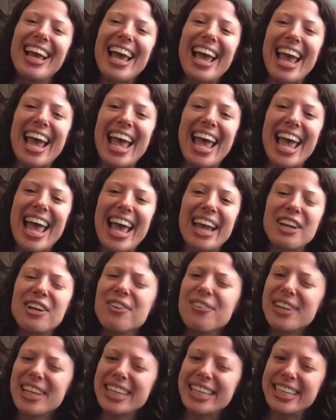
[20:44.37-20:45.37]
And you don't
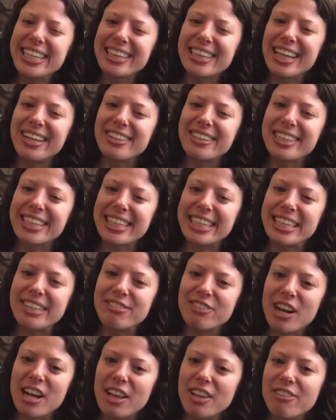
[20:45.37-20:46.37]
really need letter E
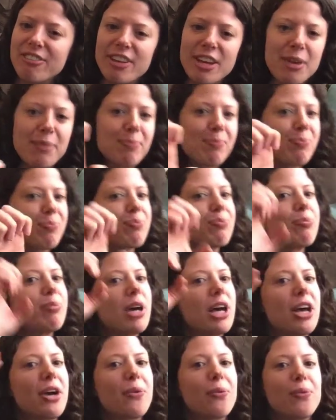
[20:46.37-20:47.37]
for elephant,
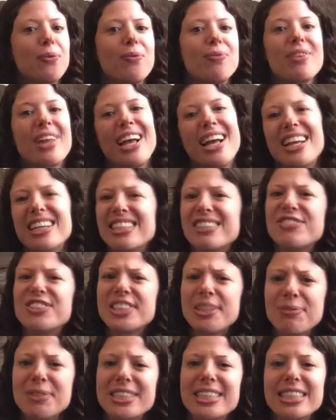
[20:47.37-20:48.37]
but for
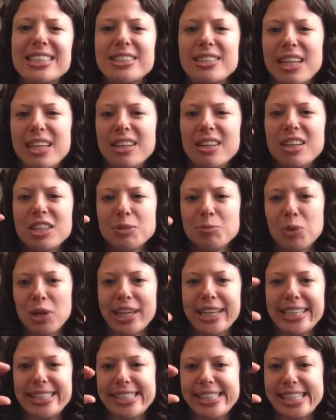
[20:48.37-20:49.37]
some reason it looks more
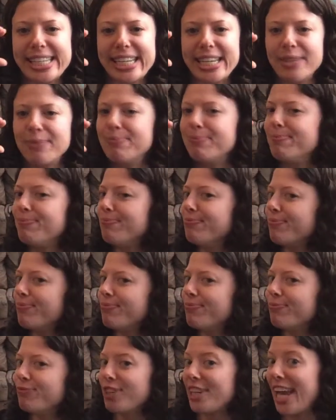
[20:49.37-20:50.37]
like a C
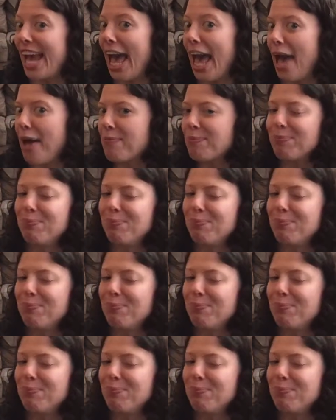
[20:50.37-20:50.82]
for cat.